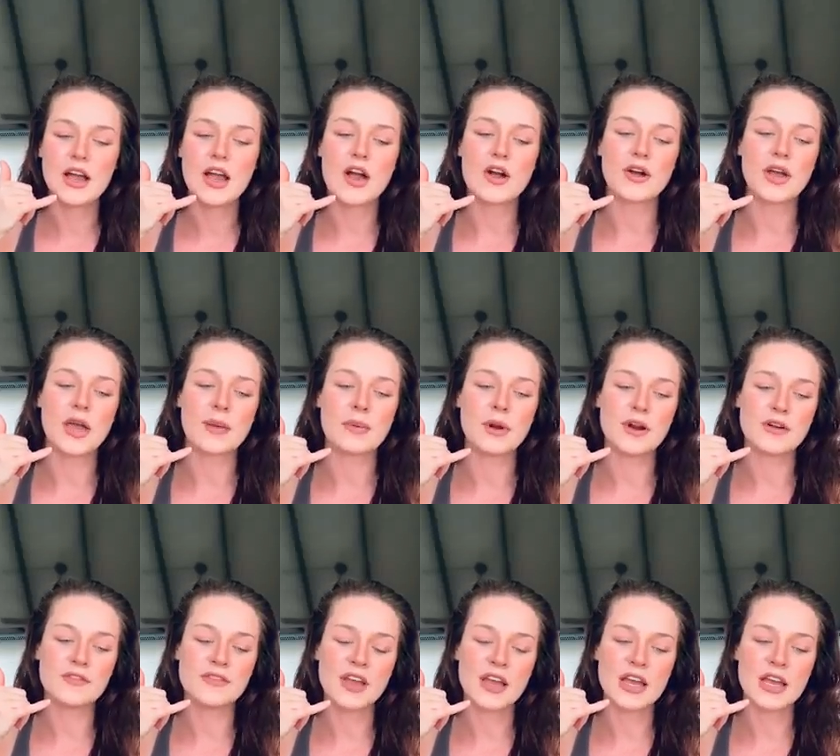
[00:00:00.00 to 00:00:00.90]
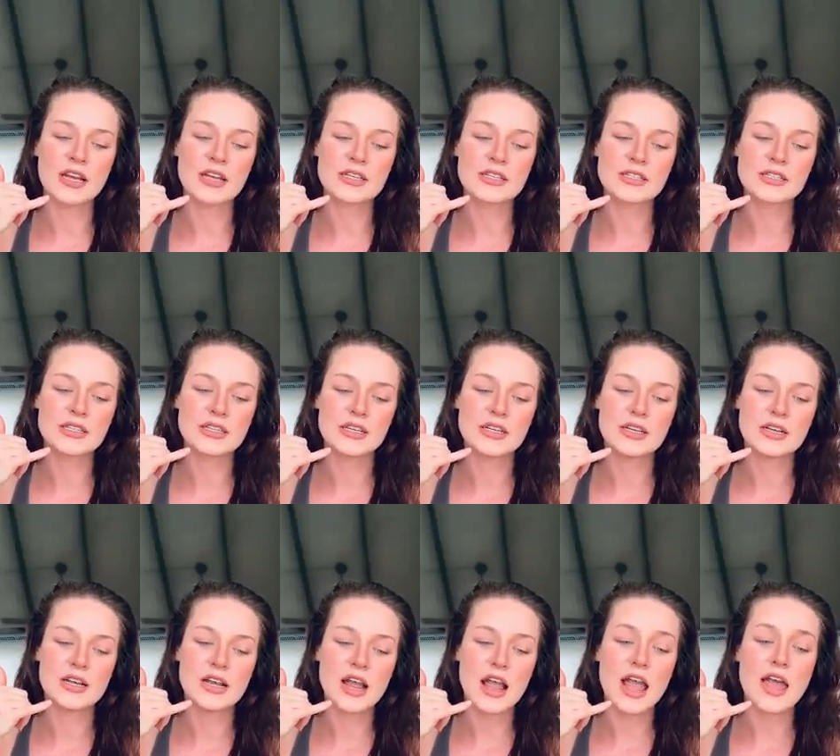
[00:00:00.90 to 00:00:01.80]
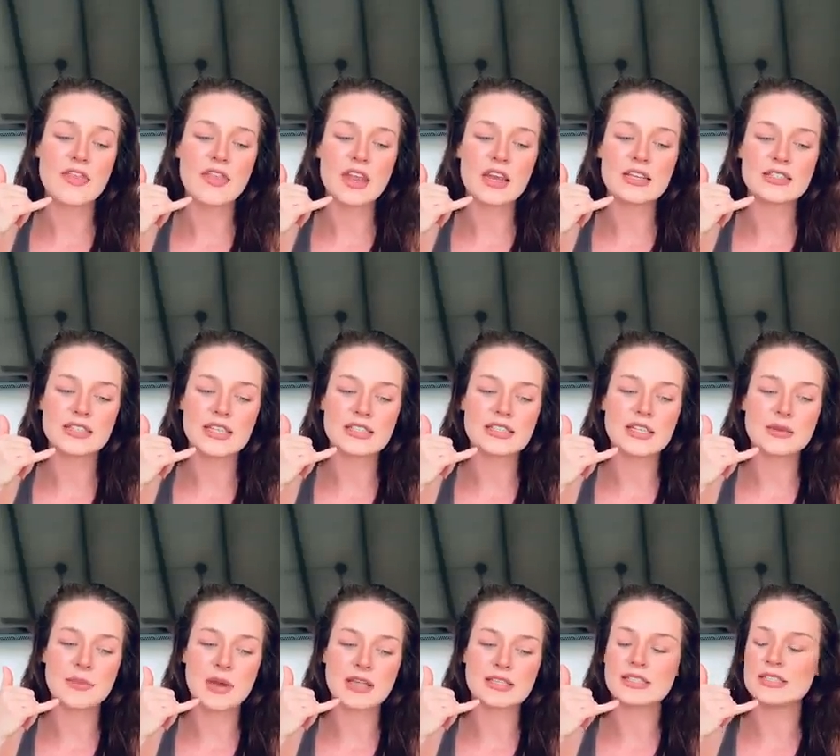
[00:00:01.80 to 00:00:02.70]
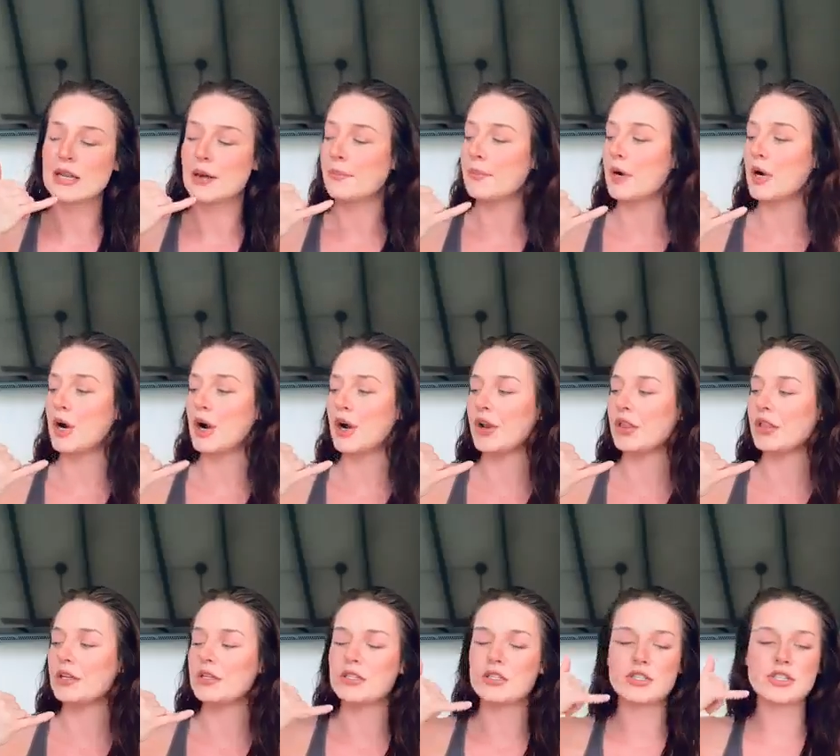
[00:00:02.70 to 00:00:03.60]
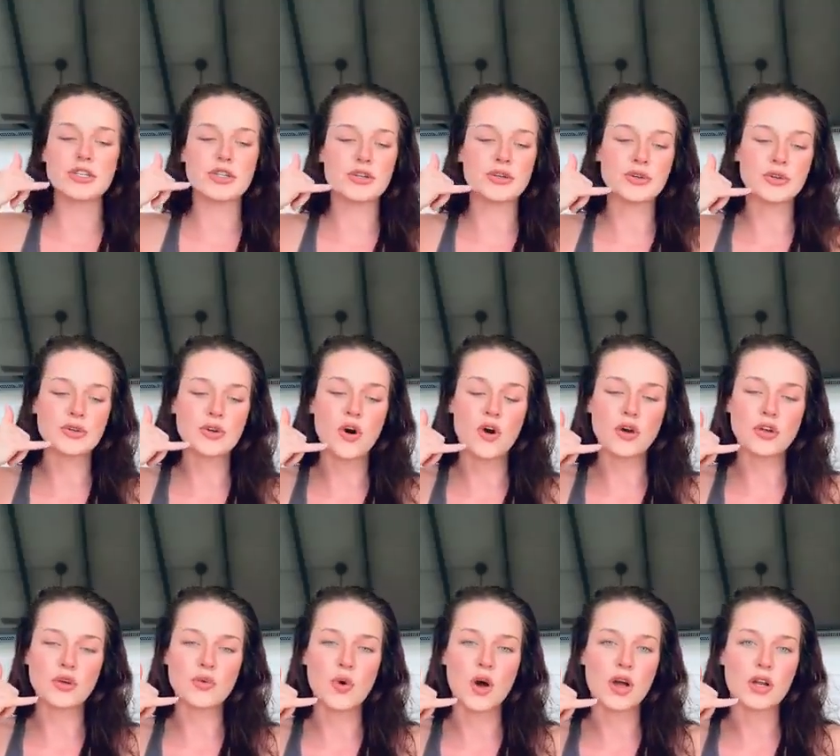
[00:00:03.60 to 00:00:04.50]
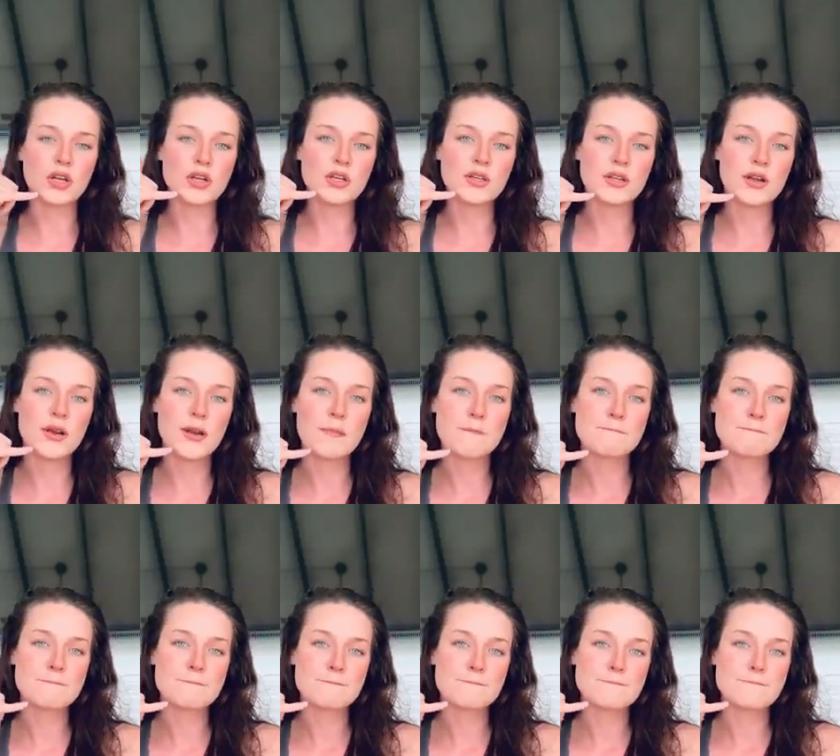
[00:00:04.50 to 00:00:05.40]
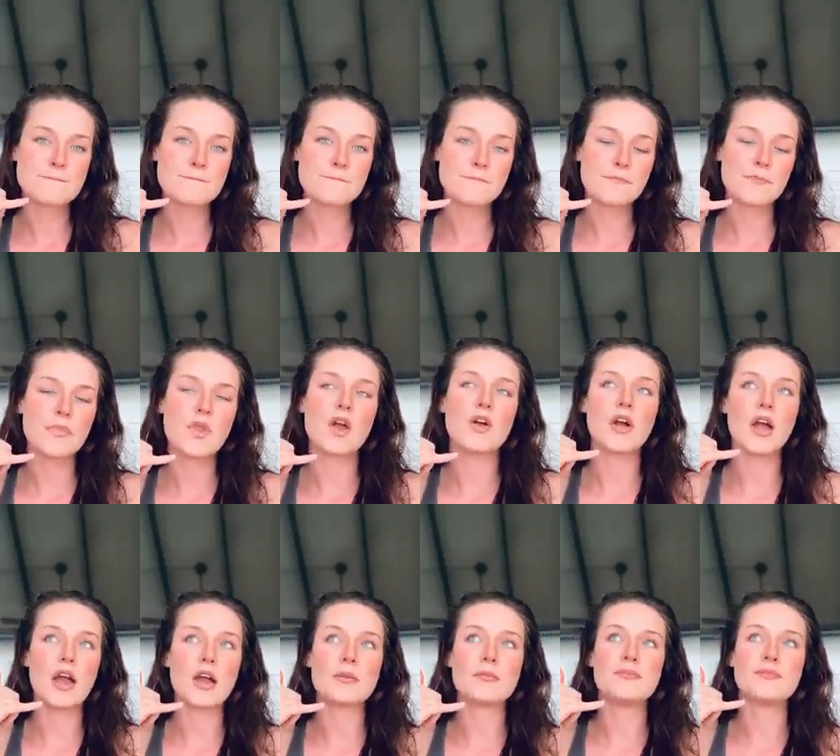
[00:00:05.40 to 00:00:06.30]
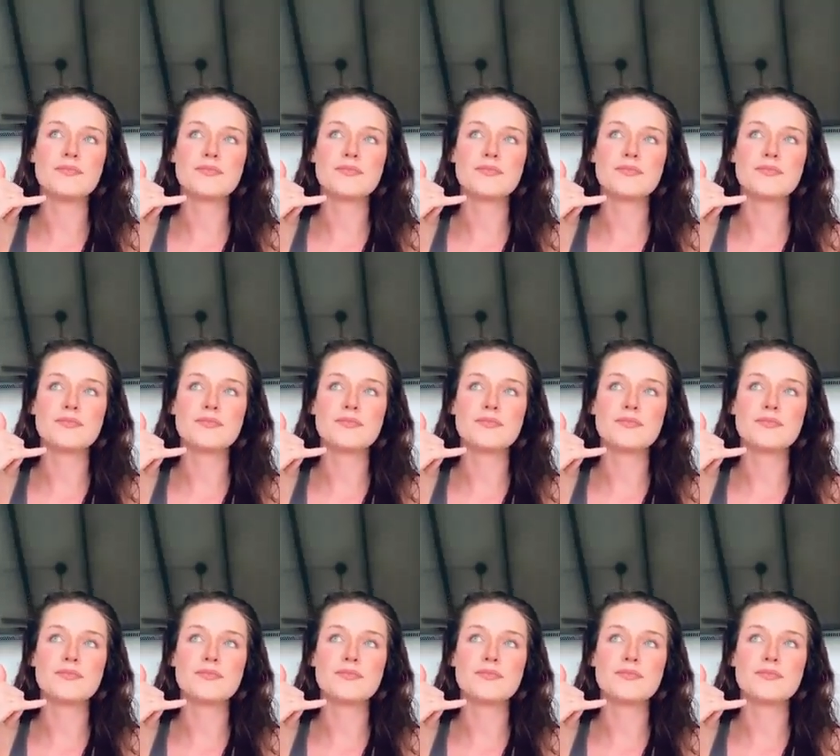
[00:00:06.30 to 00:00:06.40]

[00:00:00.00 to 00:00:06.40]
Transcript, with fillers: Okay, perfect. And then is this the best number to call you on? Okay.